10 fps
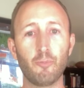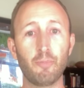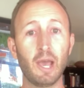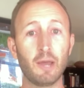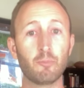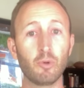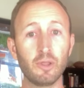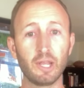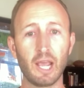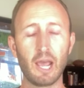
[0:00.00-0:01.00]
bad
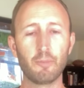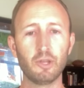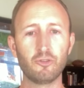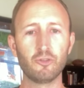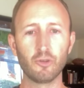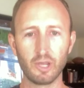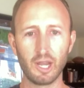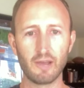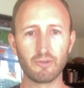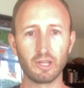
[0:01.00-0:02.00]
breathing habits, you could
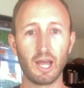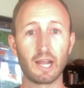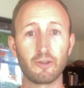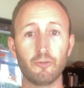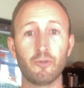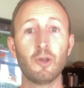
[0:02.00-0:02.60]
have a lack of